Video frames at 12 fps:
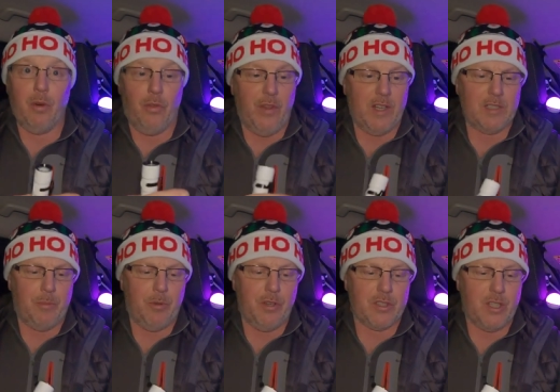of little things
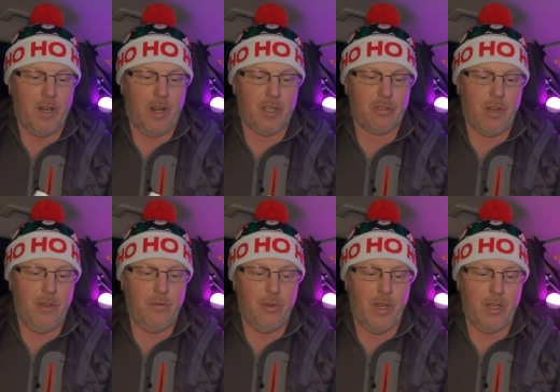up on the side of the
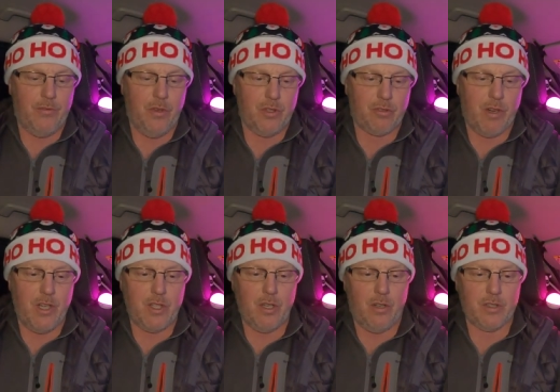screen for you, a few
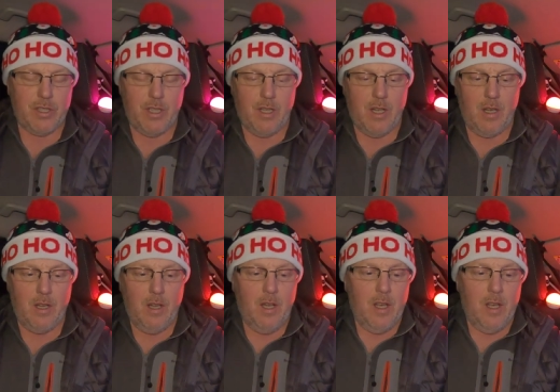screenshots and